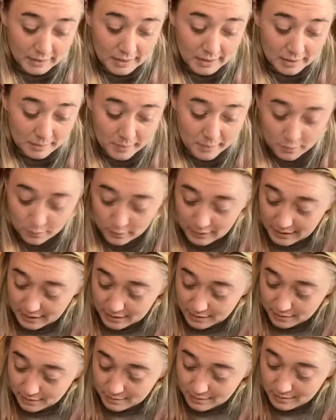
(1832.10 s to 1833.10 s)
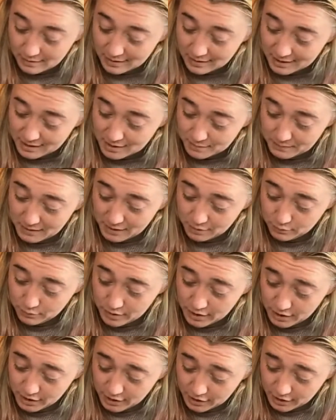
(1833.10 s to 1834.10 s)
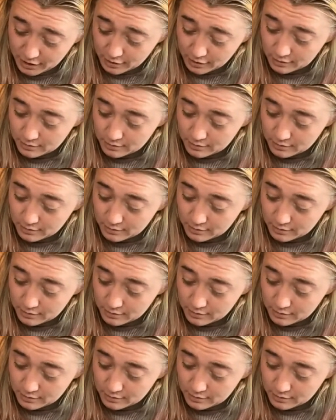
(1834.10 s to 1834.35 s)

Let me read. Let me read.